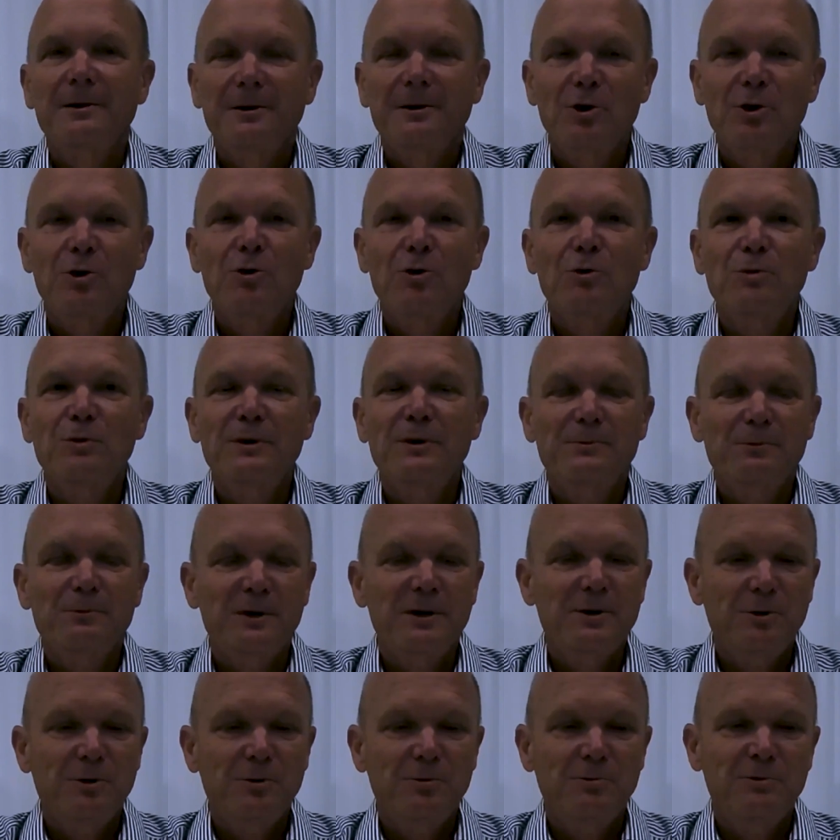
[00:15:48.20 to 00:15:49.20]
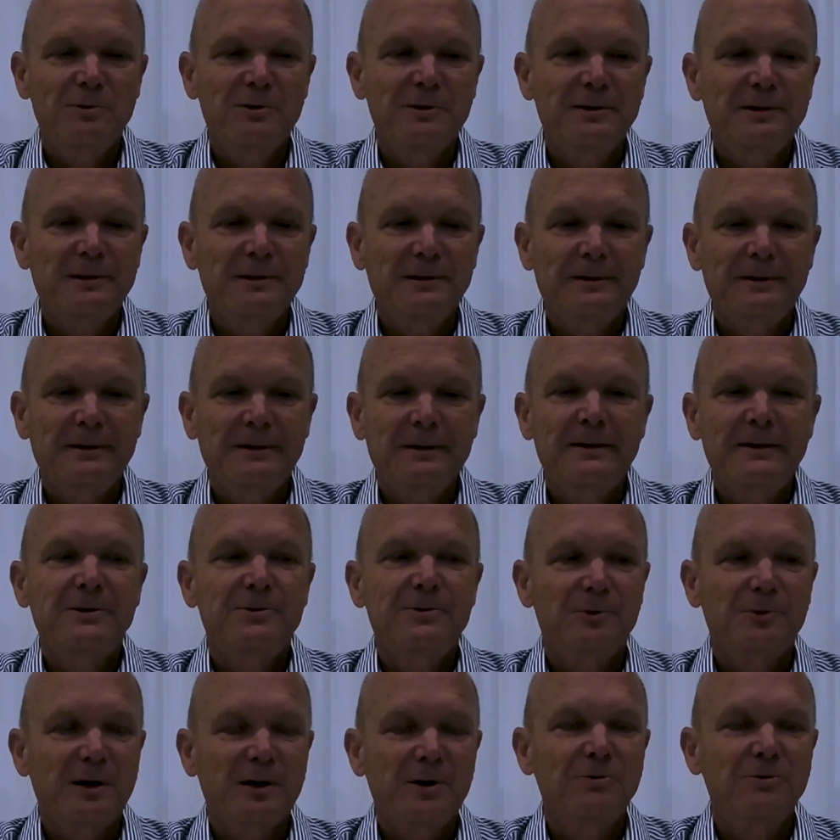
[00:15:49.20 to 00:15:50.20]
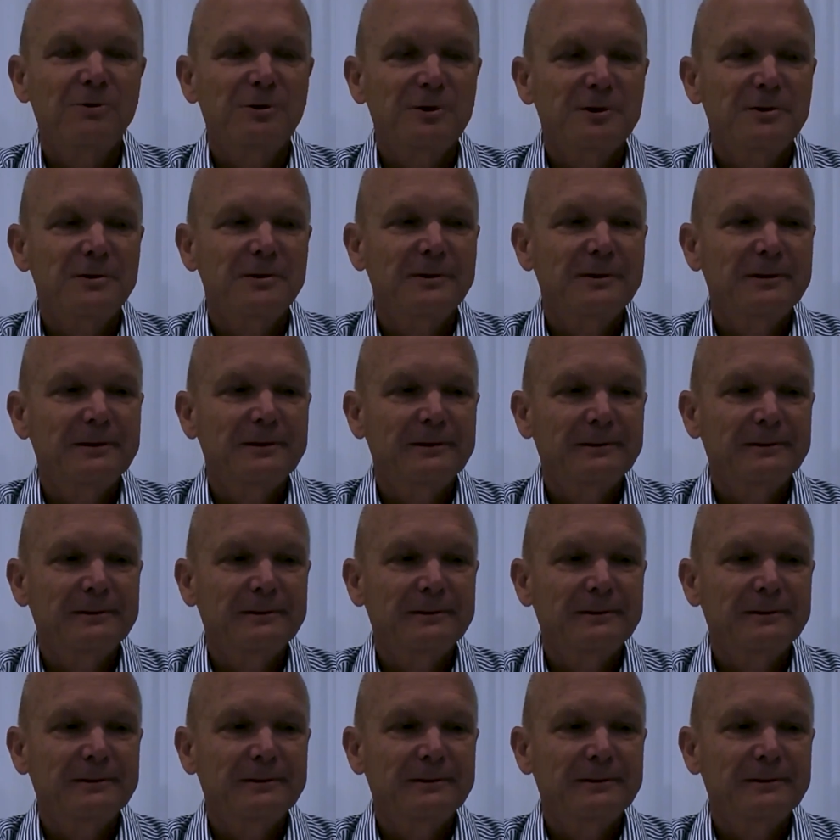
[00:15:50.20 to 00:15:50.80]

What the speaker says: No, we don't lead rounds.